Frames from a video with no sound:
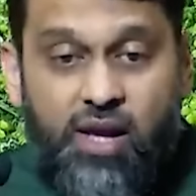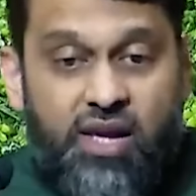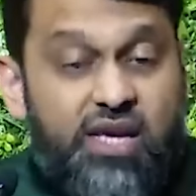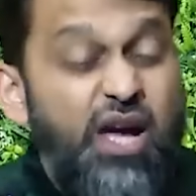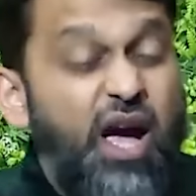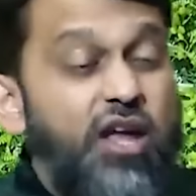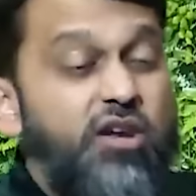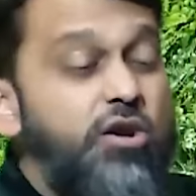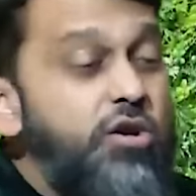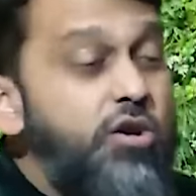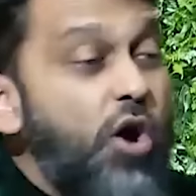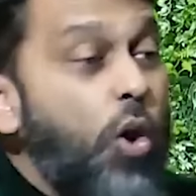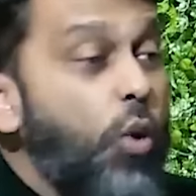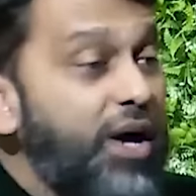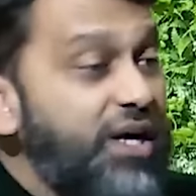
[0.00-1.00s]
He had
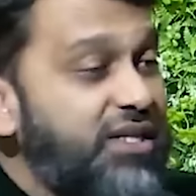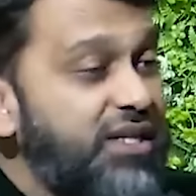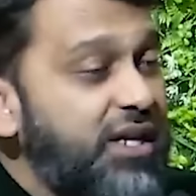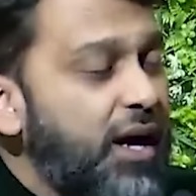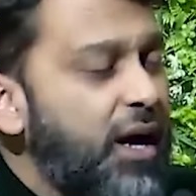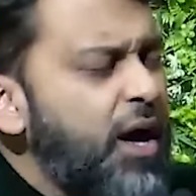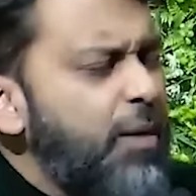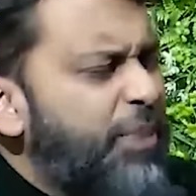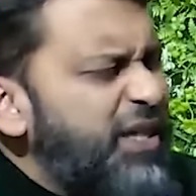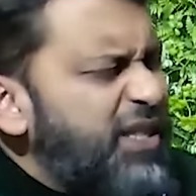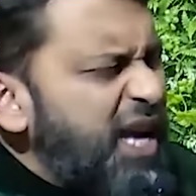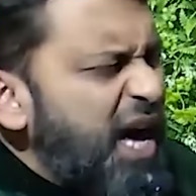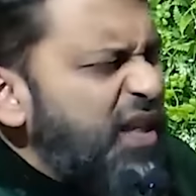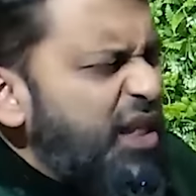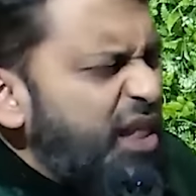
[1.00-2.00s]
no idea. But
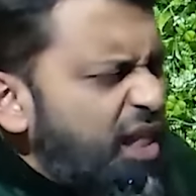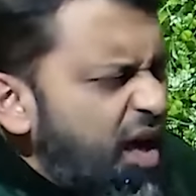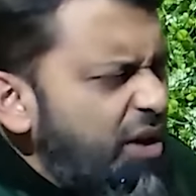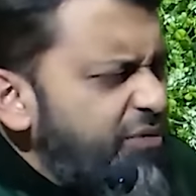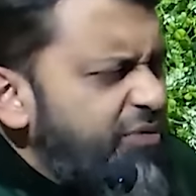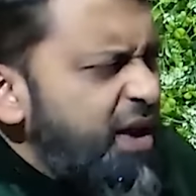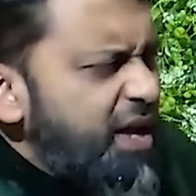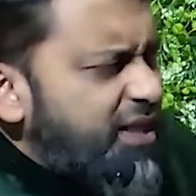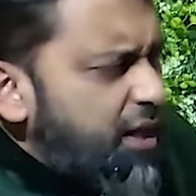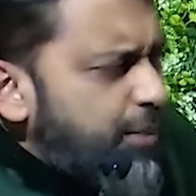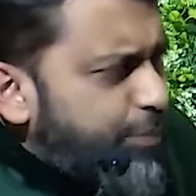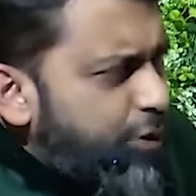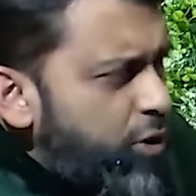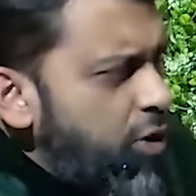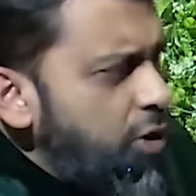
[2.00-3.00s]
that love
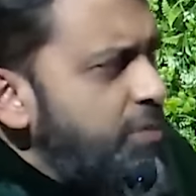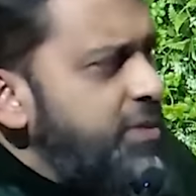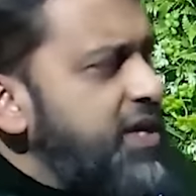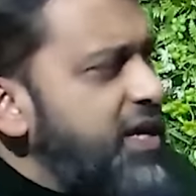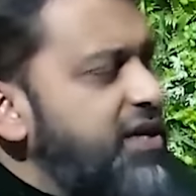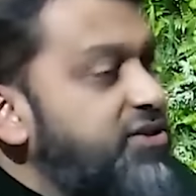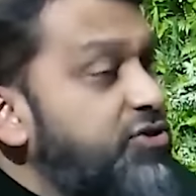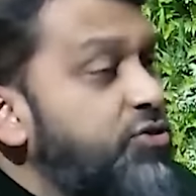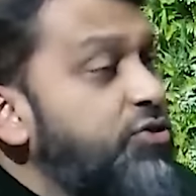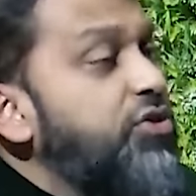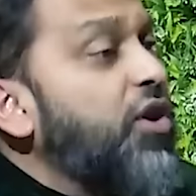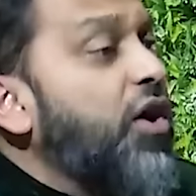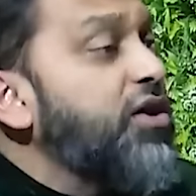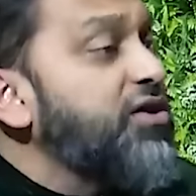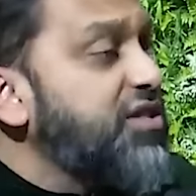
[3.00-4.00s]
that permeates through
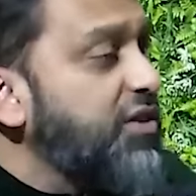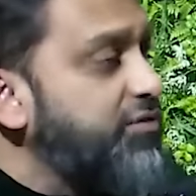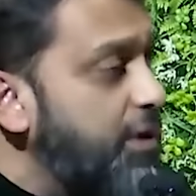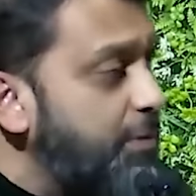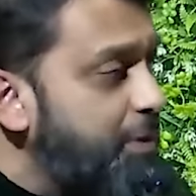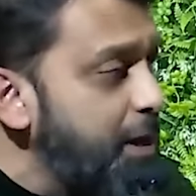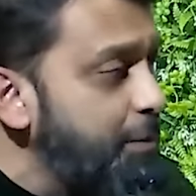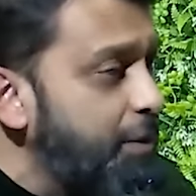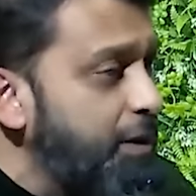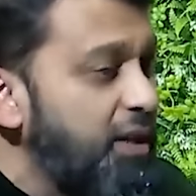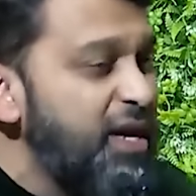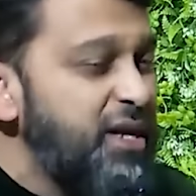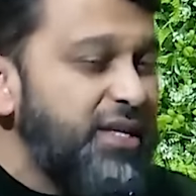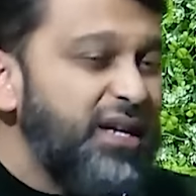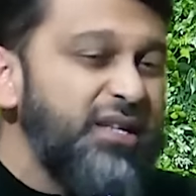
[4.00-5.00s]
the hearts of the people,
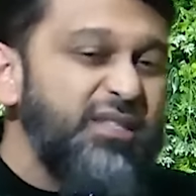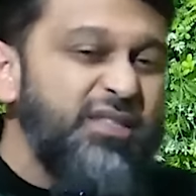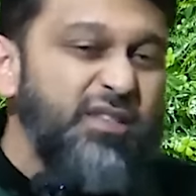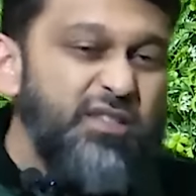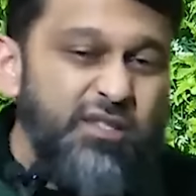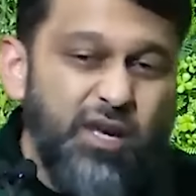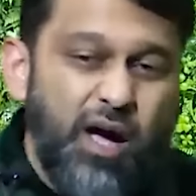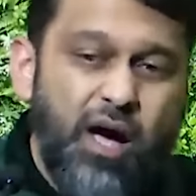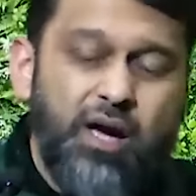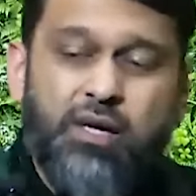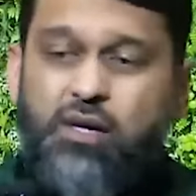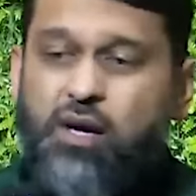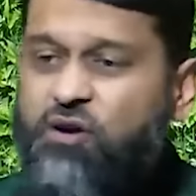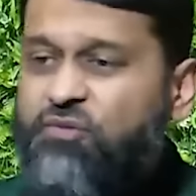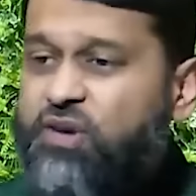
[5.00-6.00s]
that is a
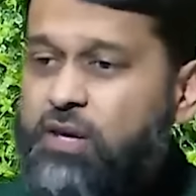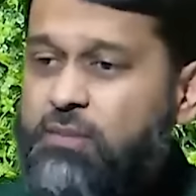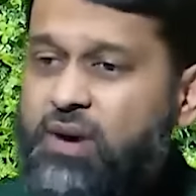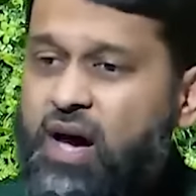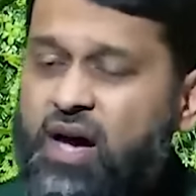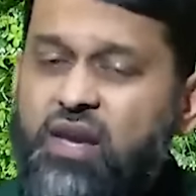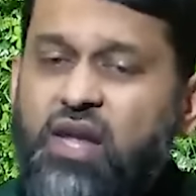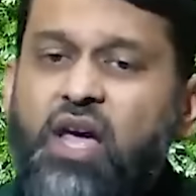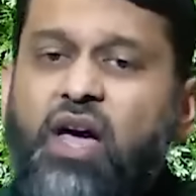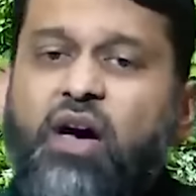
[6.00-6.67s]
sign of Iman.